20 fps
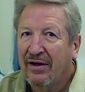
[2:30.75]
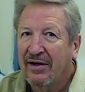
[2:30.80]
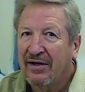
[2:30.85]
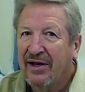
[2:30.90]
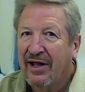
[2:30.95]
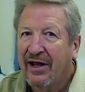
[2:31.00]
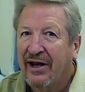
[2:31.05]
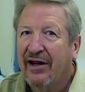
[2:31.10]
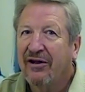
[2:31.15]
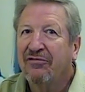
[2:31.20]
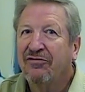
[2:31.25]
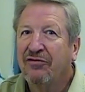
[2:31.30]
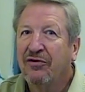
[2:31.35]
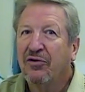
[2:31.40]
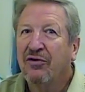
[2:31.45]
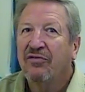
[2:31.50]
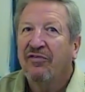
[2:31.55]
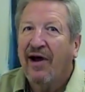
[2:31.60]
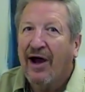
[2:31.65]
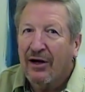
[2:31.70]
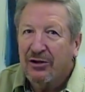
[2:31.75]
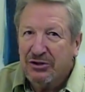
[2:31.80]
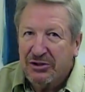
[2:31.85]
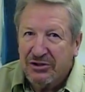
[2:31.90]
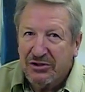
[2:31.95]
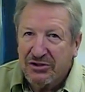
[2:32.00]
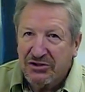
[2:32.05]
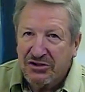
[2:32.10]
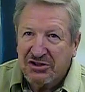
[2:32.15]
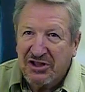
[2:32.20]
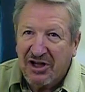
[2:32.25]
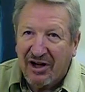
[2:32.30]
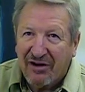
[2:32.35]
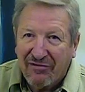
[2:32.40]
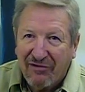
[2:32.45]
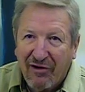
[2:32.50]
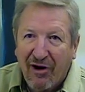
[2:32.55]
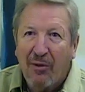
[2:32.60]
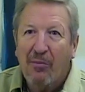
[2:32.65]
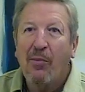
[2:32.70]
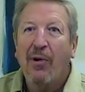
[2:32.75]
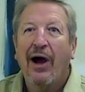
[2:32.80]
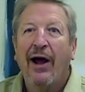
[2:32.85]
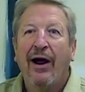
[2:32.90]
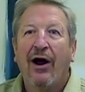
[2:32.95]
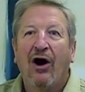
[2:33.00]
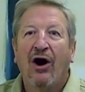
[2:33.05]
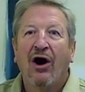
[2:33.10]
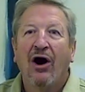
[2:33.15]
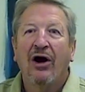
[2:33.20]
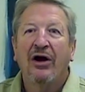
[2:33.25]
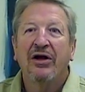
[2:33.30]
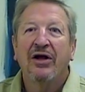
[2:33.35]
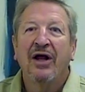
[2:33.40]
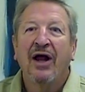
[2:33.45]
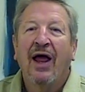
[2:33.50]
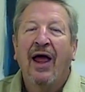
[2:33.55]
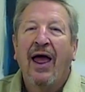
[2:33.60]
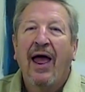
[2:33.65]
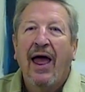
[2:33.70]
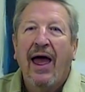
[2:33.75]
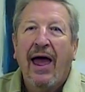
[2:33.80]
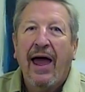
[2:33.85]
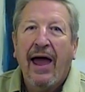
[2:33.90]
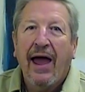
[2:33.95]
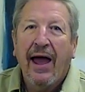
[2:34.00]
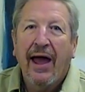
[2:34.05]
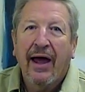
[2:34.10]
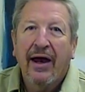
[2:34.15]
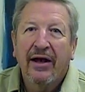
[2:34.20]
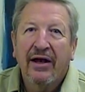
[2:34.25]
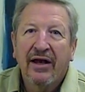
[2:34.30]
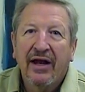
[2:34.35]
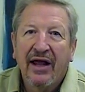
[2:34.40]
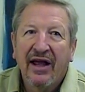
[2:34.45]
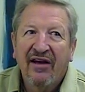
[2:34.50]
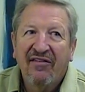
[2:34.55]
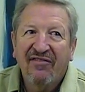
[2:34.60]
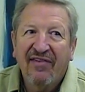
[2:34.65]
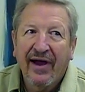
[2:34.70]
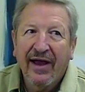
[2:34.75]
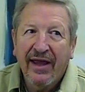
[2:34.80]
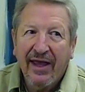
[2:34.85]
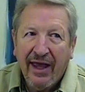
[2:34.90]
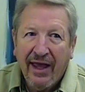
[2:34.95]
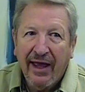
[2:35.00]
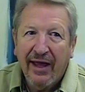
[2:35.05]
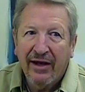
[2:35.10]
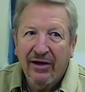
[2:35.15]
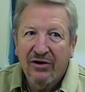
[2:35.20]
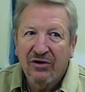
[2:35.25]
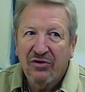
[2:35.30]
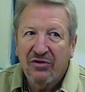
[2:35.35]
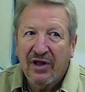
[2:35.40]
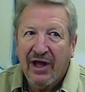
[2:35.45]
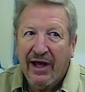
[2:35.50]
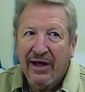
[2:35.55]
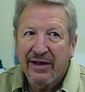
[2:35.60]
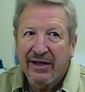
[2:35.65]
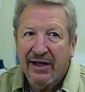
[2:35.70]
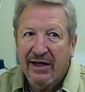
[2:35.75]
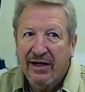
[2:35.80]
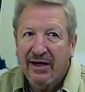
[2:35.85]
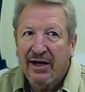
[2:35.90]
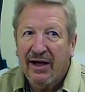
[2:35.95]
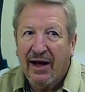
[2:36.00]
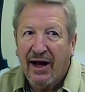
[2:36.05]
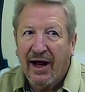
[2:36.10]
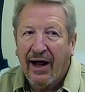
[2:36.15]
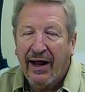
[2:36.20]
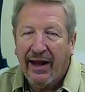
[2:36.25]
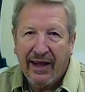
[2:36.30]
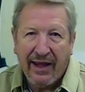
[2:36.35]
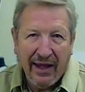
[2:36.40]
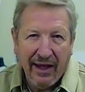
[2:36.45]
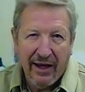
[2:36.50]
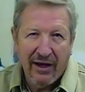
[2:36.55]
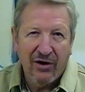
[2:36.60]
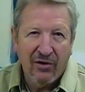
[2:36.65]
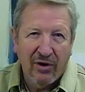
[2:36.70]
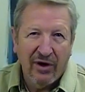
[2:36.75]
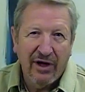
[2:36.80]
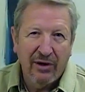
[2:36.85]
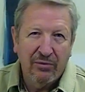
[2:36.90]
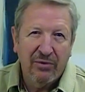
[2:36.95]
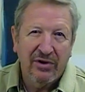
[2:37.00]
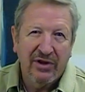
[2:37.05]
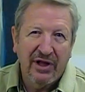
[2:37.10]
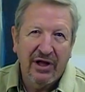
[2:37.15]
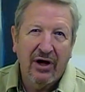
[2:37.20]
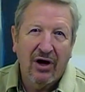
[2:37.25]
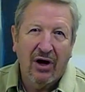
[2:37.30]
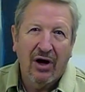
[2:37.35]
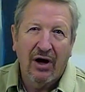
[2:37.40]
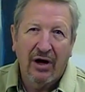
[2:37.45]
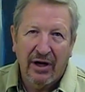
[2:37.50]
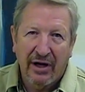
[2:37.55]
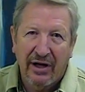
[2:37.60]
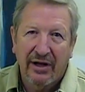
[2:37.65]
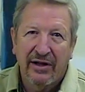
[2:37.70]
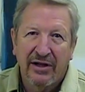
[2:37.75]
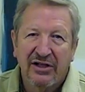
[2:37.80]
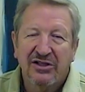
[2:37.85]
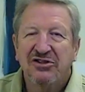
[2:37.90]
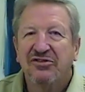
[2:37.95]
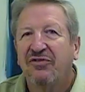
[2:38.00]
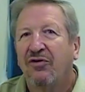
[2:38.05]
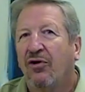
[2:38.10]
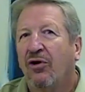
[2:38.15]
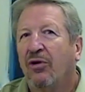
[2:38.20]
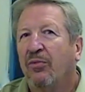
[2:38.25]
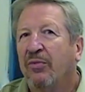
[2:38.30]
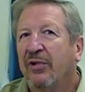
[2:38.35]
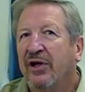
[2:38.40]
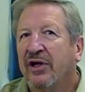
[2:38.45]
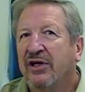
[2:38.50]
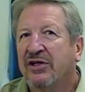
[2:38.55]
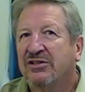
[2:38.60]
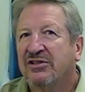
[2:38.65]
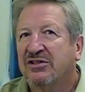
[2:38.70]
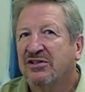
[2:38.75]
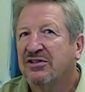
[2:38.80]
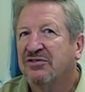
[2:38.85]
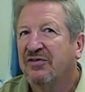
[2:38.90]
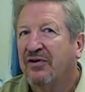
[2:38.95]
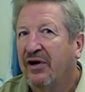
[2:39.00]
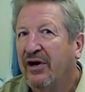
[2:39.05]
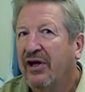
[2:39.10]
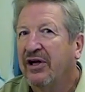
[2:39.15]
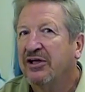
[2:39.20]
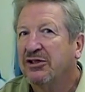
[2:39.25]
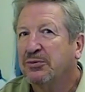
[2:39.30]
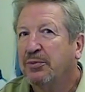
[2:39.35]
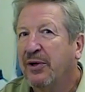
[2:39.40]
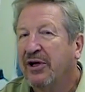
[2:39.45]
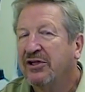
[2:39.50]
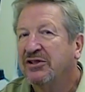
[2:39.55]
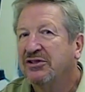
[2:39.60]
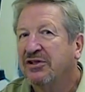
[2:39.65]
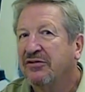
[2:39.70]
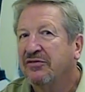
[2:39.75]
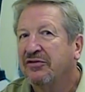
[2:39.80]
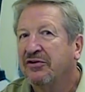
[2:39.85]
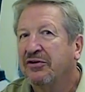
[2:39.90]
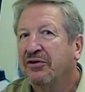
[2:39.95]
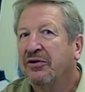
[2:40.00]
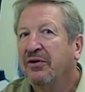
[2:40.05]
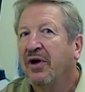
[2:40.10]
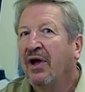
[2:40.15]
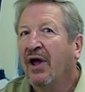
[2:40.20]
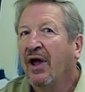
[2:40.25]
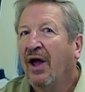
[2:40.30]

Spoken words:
getting food vouchers from my art, and if I can't do that, then I can't go ahead with the art in this form because it's very expensive to